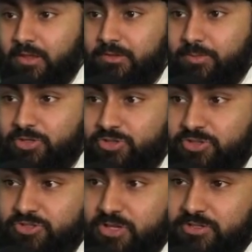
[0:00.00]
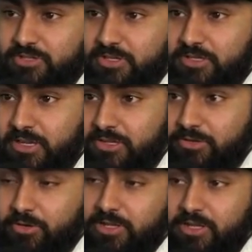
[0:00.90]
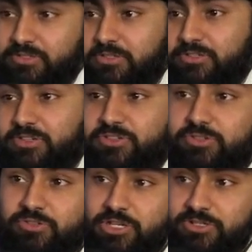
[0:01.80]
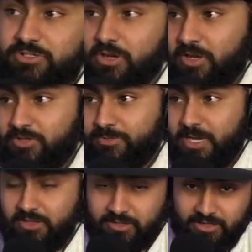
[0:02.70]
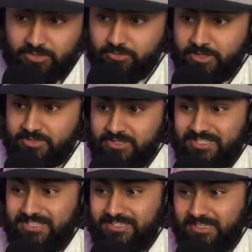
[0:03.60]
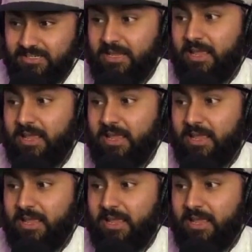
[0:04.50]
Demetrius Johnson. You know, he lost a decision to Justin Scargins back in the day in 2016.